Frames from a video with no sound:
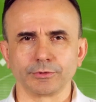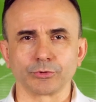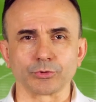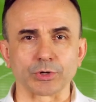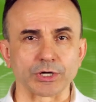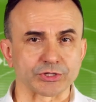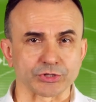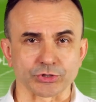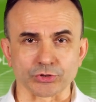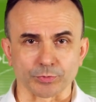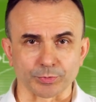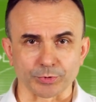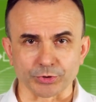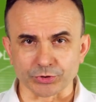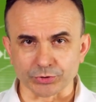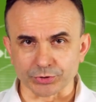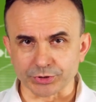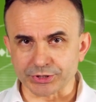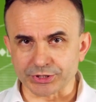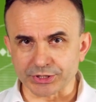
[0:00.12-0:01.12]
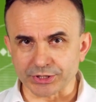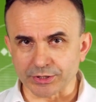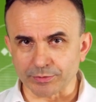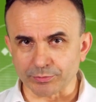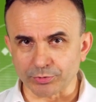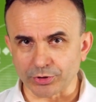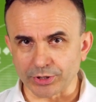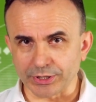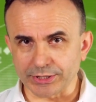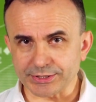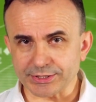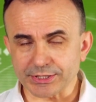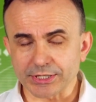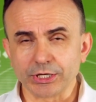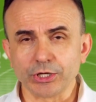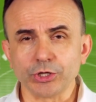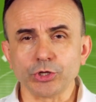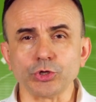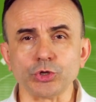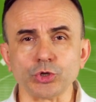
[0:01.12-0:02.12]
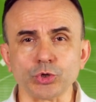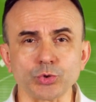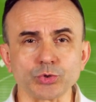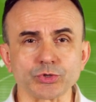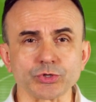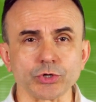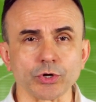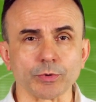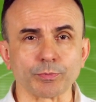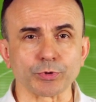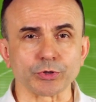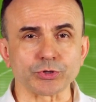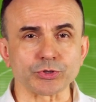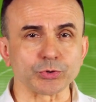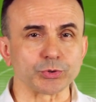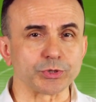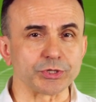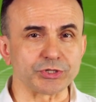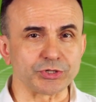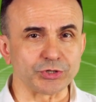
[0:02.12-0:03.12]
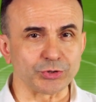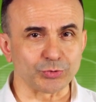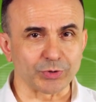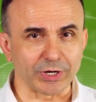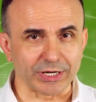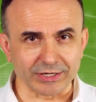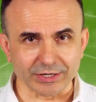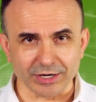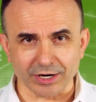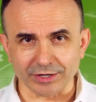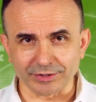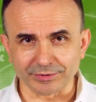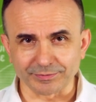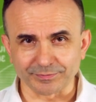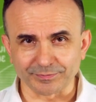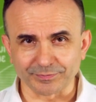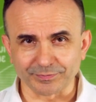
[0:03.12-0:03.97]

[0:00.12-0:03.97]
Crisis opportunity number 8, use an opportunity radar.